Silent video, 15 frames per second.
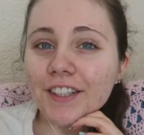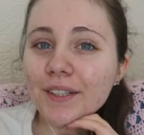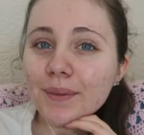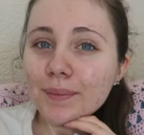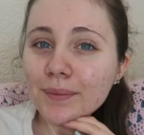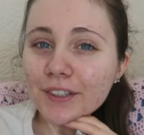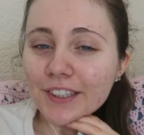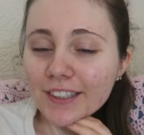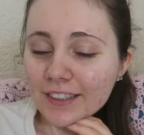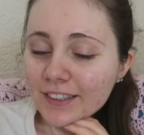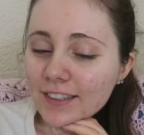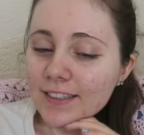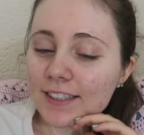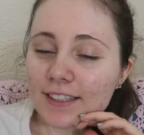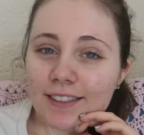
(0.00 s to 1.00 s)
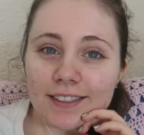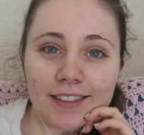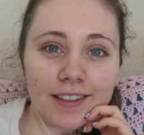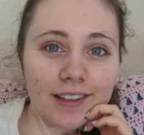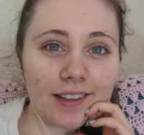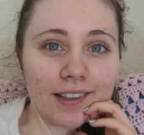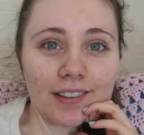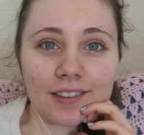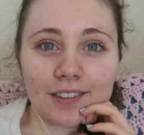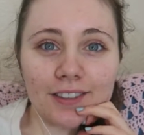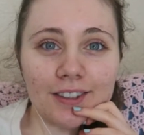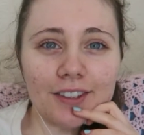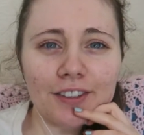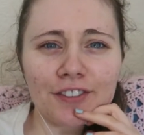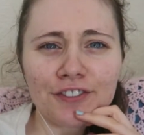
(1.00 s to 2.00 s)
Good morning guys. I
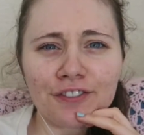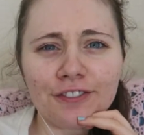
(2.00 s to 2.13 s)
look